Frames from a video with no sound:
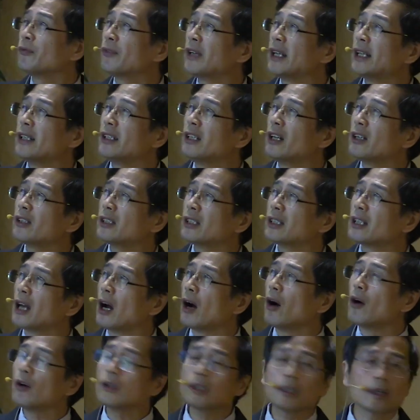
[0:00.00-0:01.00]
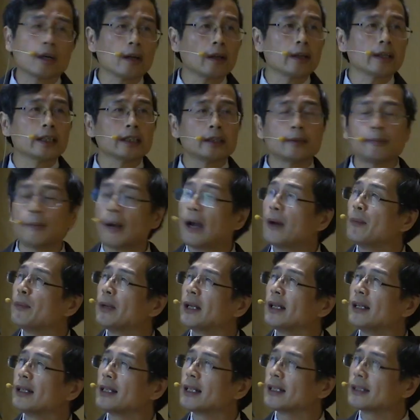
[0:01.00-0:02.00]
we use the orthogonal
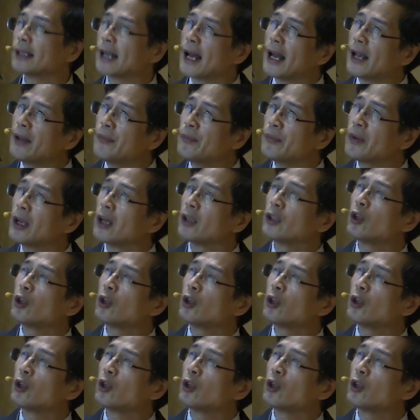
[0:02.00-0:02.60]
experiment design